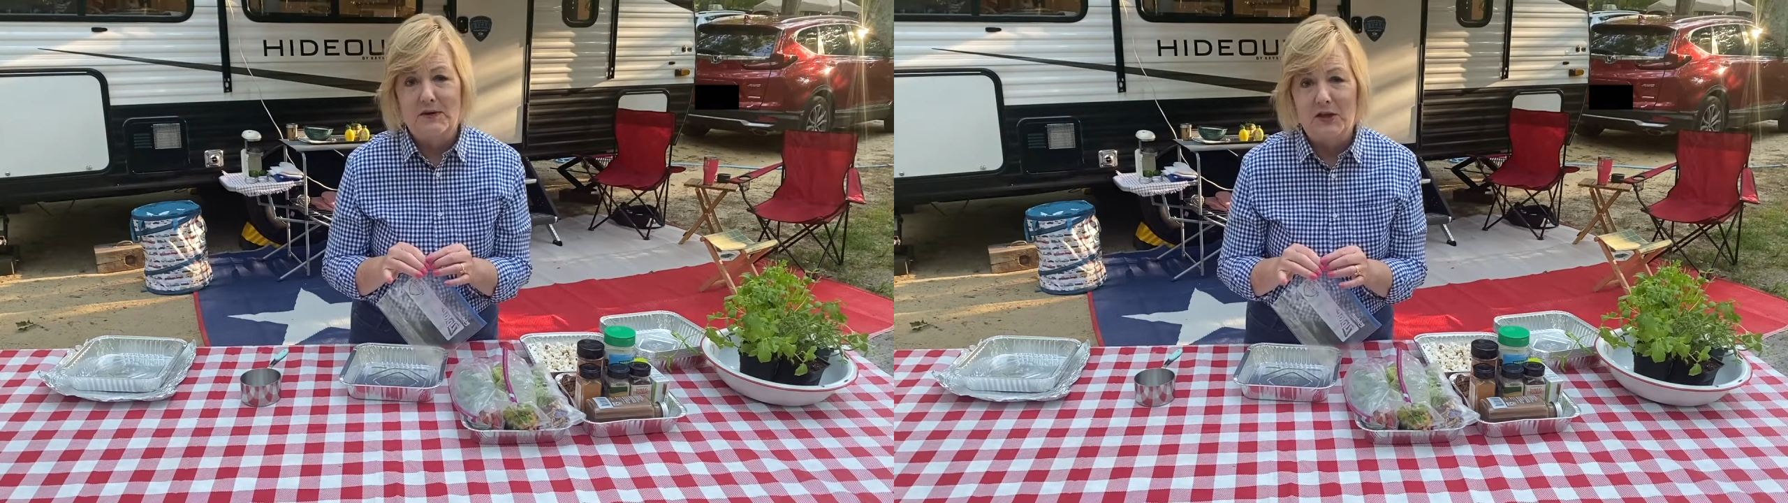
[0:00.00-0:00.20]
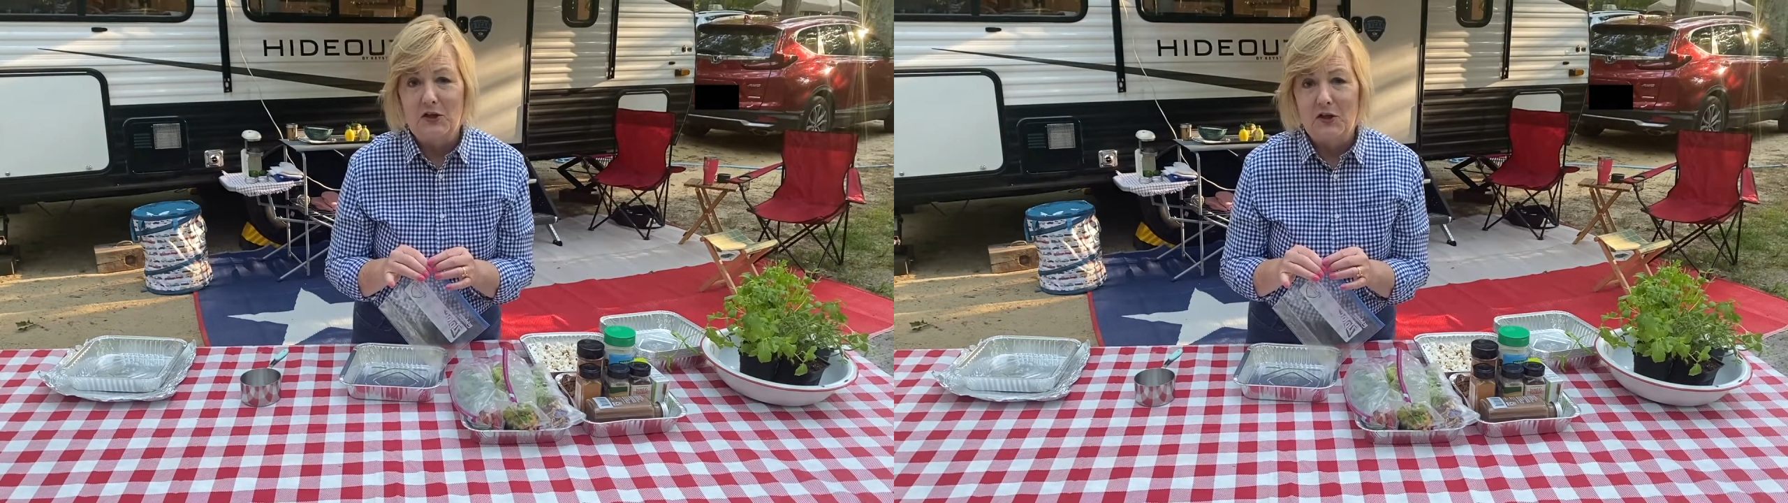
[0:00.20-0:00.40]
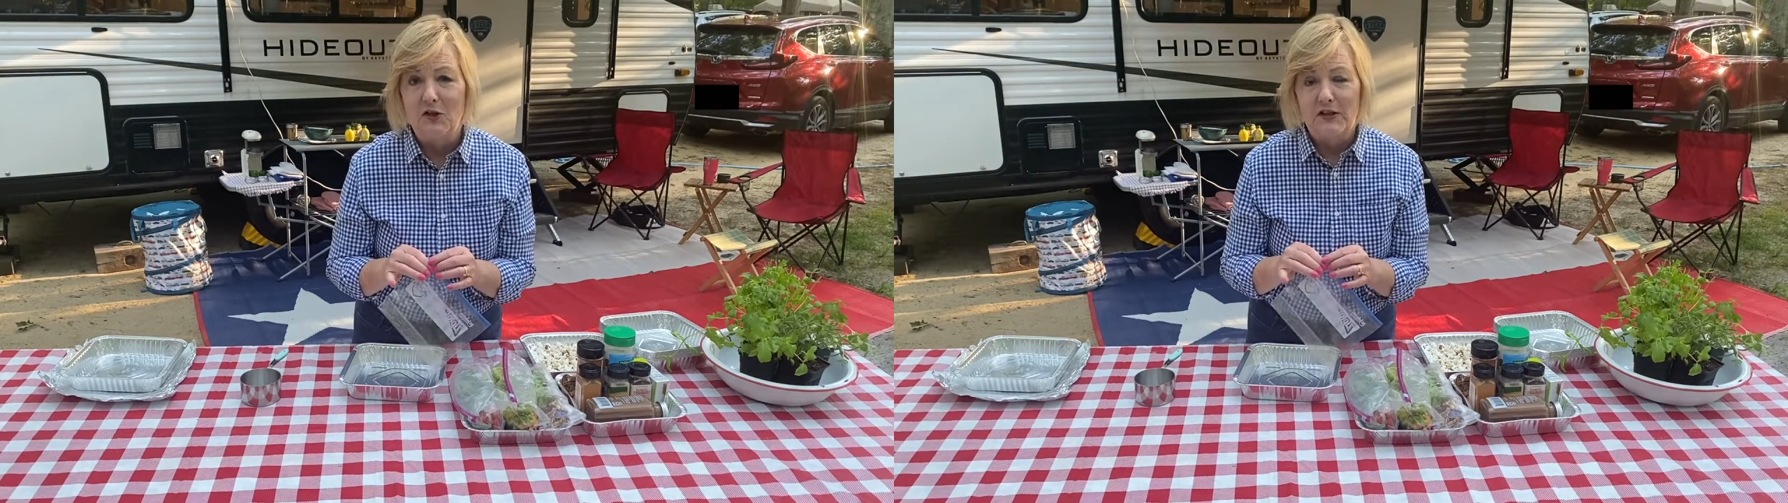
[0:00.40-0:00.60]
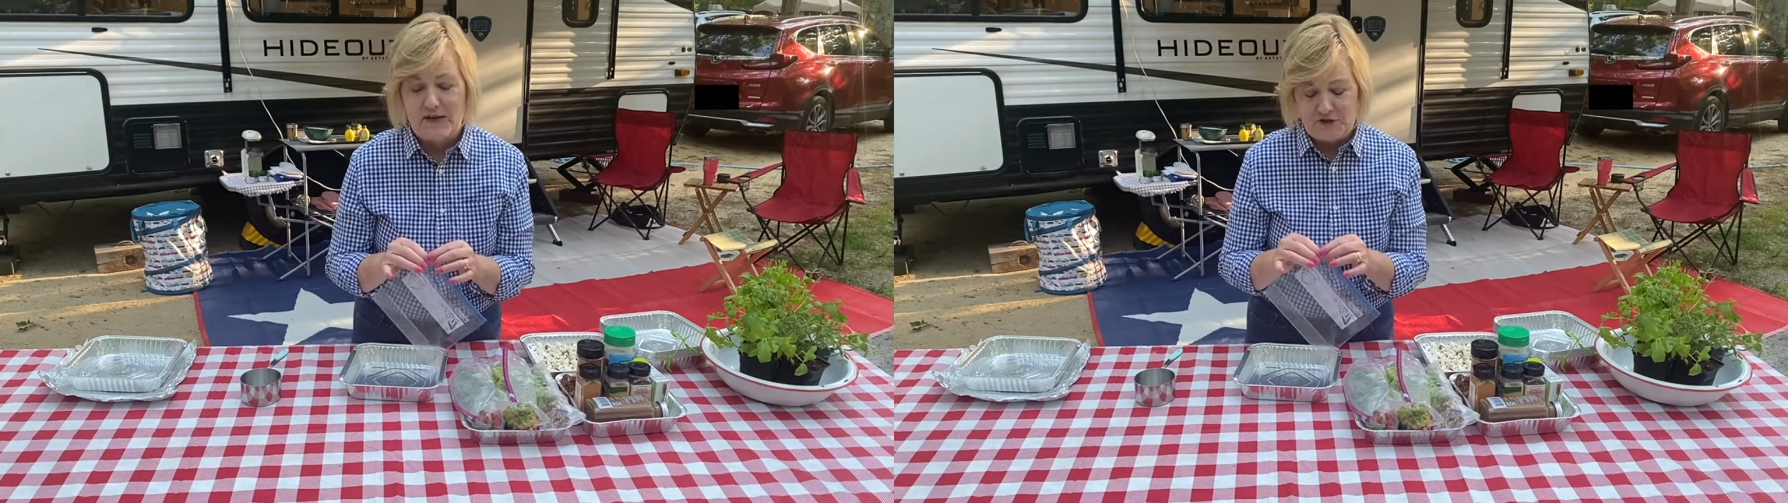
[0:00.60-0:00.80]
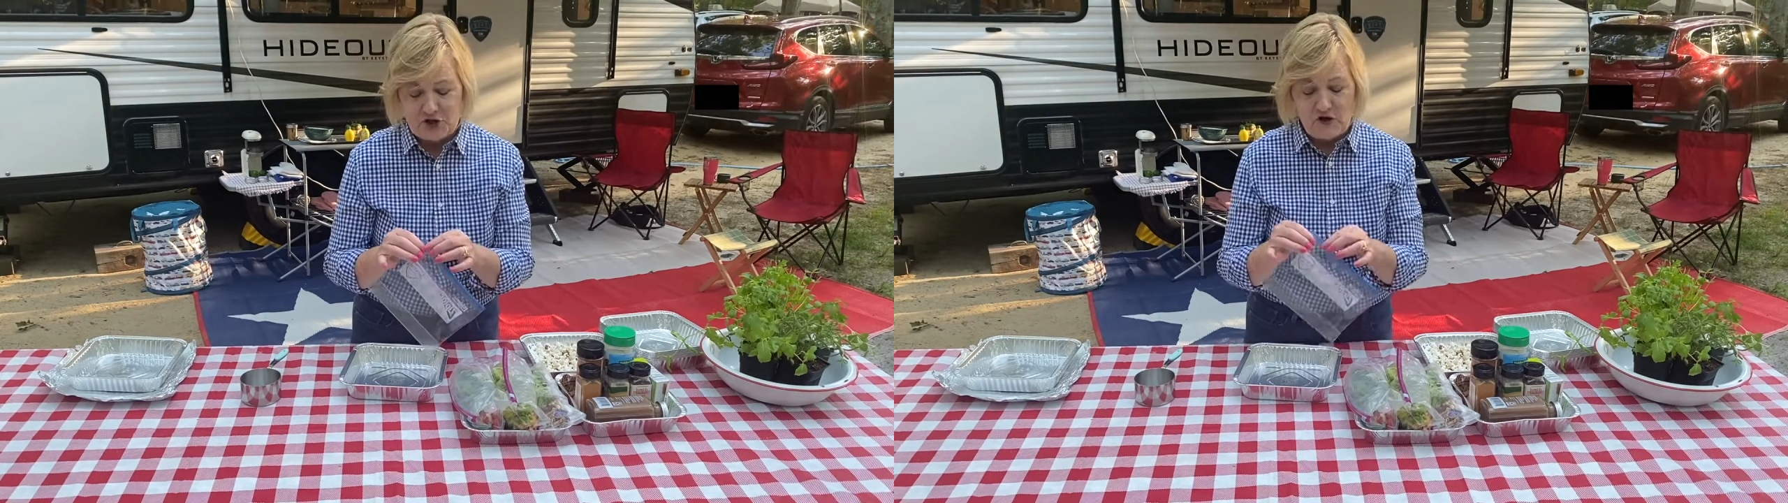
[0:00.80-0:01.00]
a little
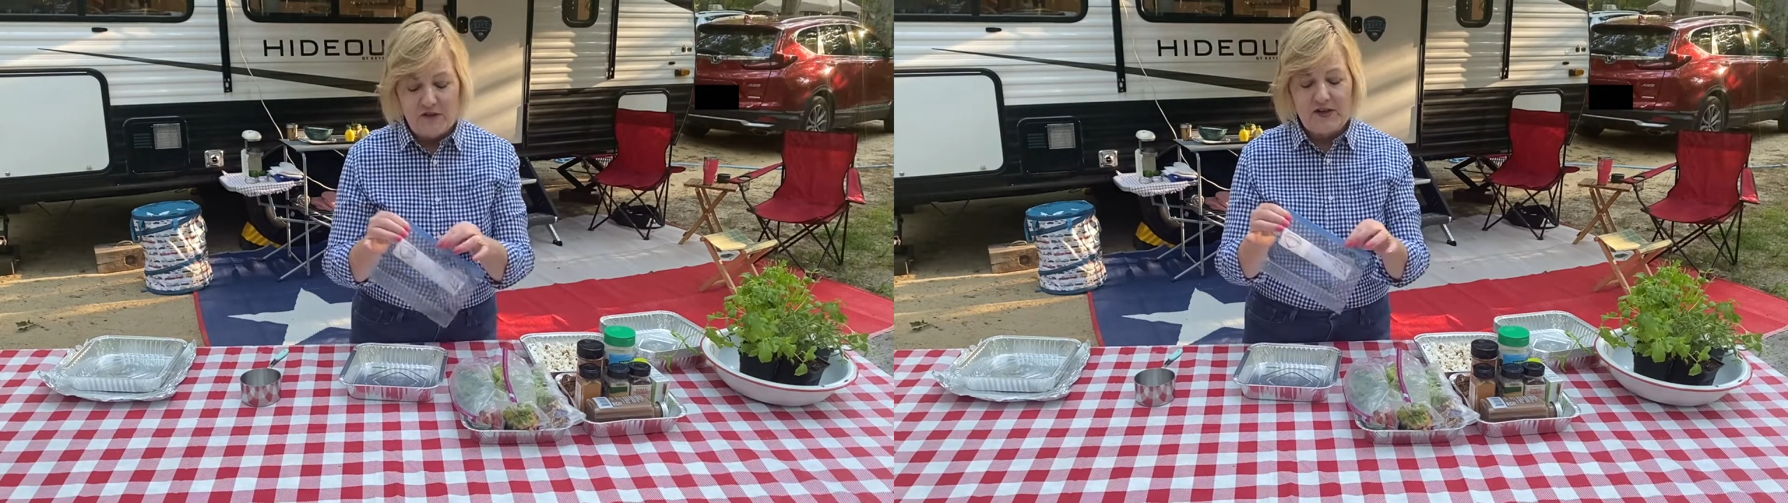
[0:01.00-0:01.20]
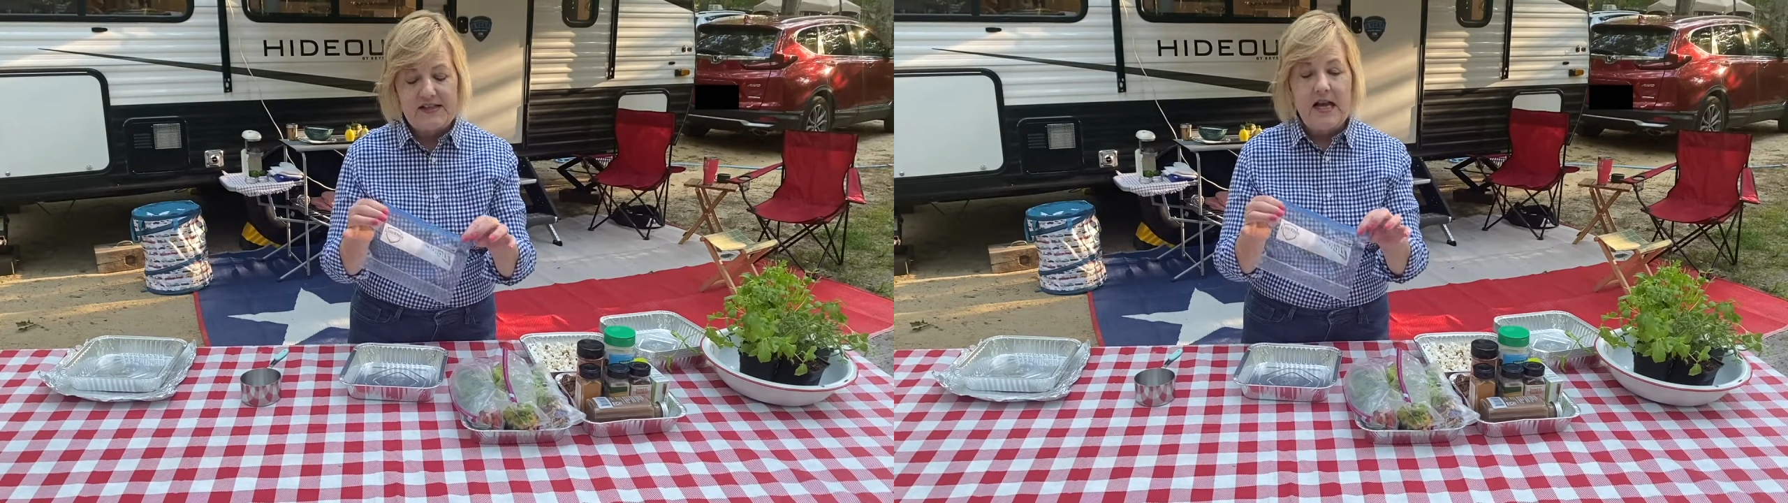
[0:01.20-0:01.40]
leftovers.